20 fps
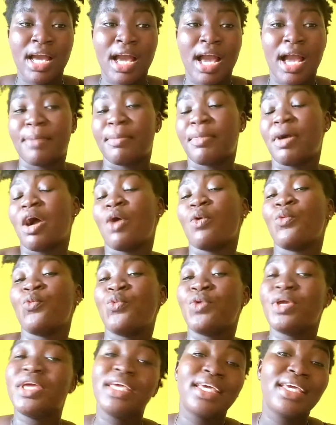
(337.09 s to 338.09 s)
about
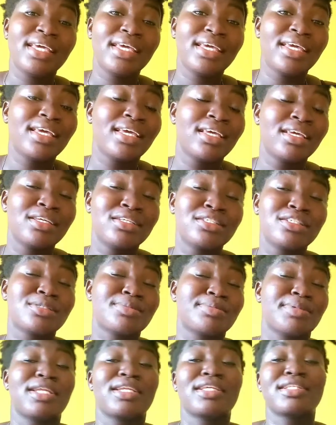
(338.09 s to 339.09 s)
we
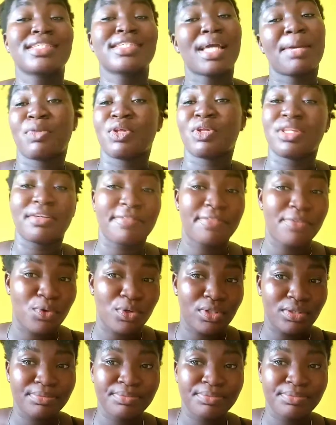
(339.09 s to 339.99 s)
spending time on the phone.